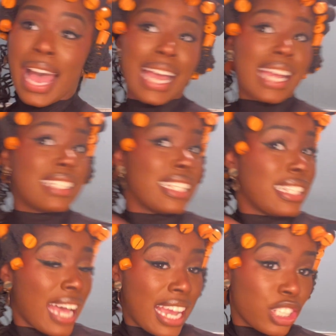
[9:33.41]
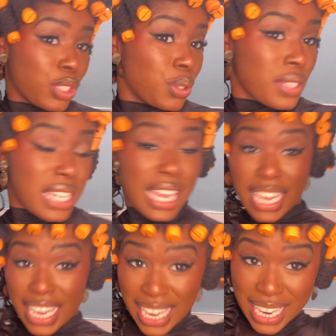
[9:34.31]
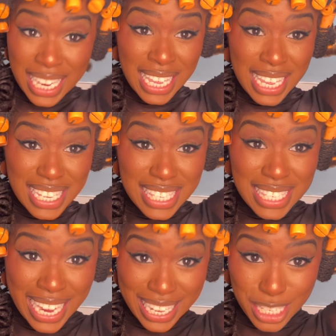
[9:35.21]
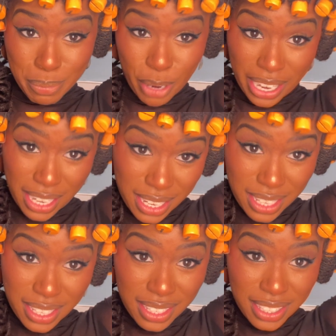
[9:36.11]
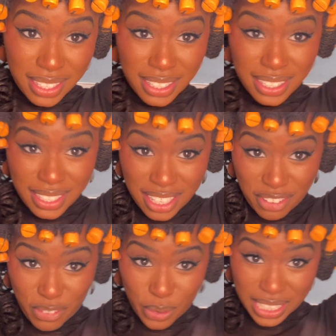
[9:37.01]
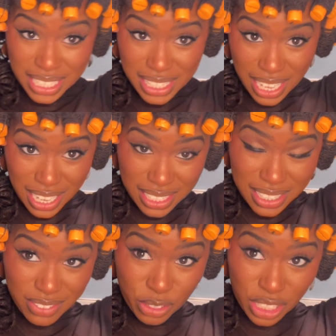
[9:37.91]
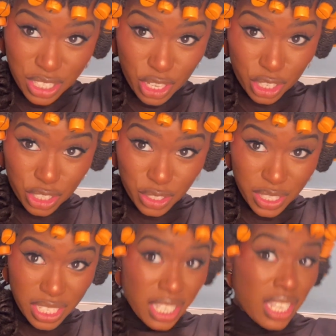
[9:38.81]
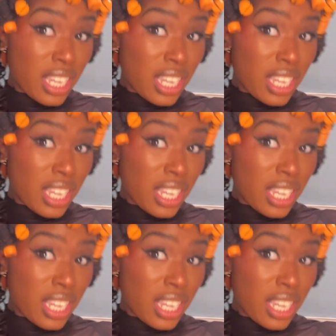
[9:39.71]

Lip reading: I did not use any setting spray for these locks, for these curls,